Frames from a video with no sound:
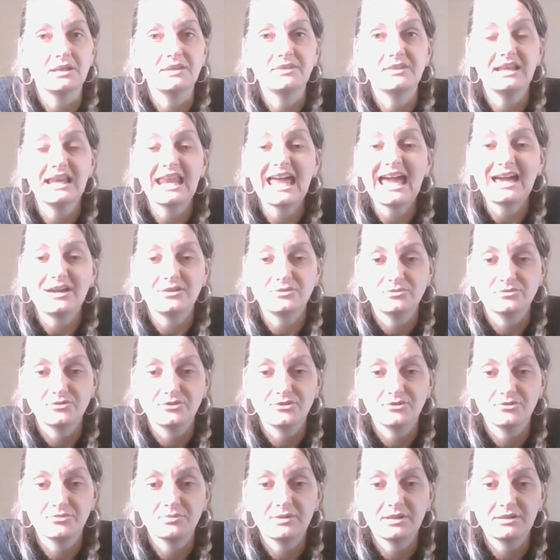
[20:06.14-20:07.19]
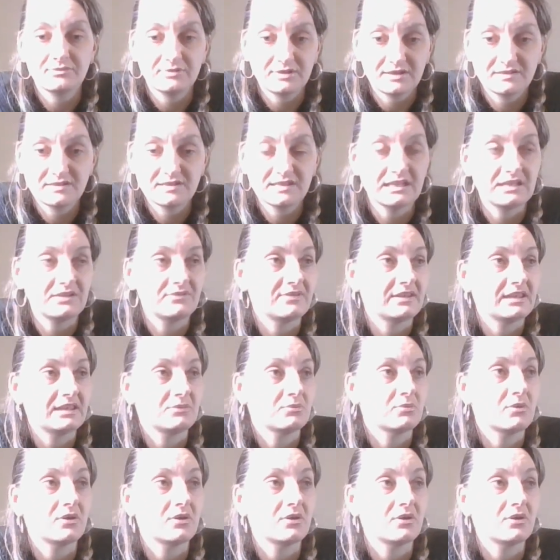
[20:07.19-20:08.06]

in the lounge where the TV